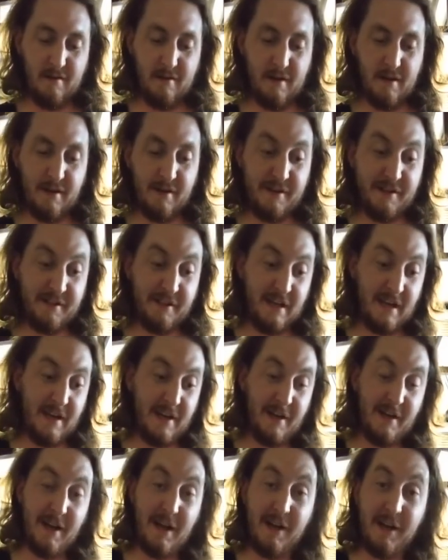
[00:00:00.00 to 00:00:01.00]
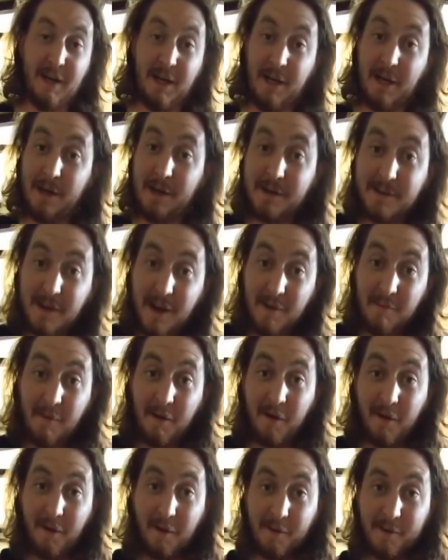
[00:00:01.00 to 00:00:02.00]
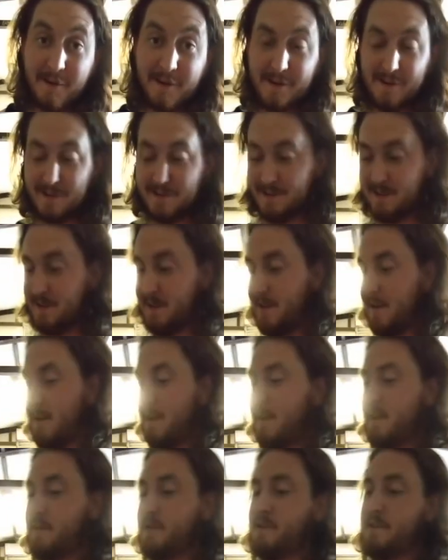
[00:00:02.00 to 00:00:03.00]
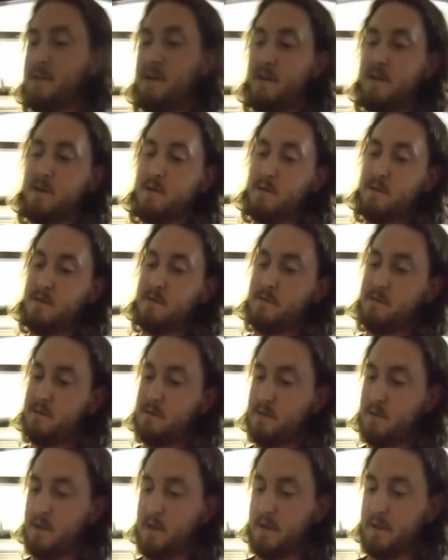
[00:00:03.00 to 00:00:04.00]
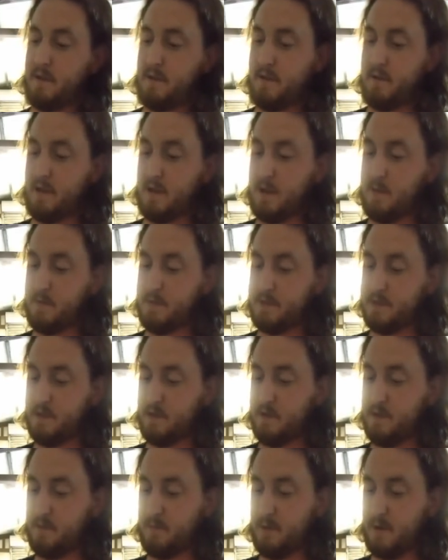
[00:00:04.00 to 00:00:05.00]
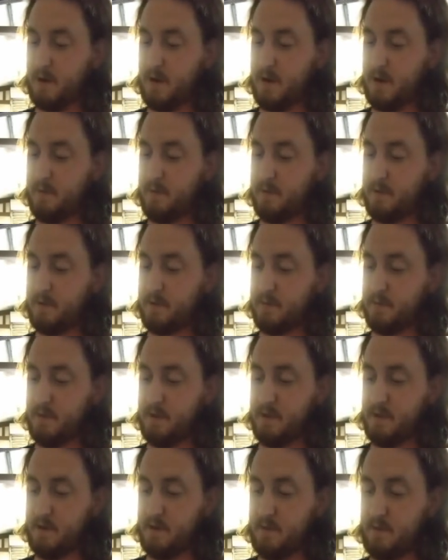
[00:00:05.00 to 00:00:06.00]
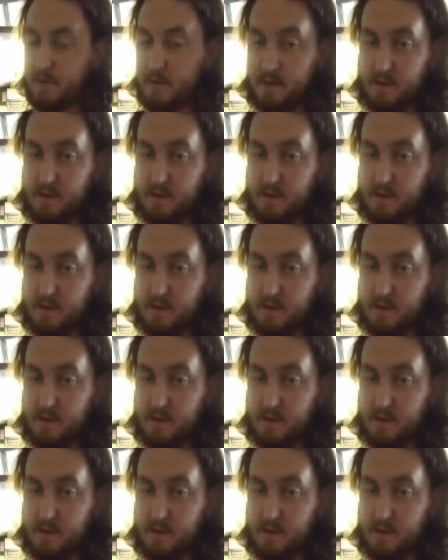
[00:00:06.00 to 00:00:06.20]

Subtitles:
I decided I needed a tomahawk. So Amazon Prime hooked me up.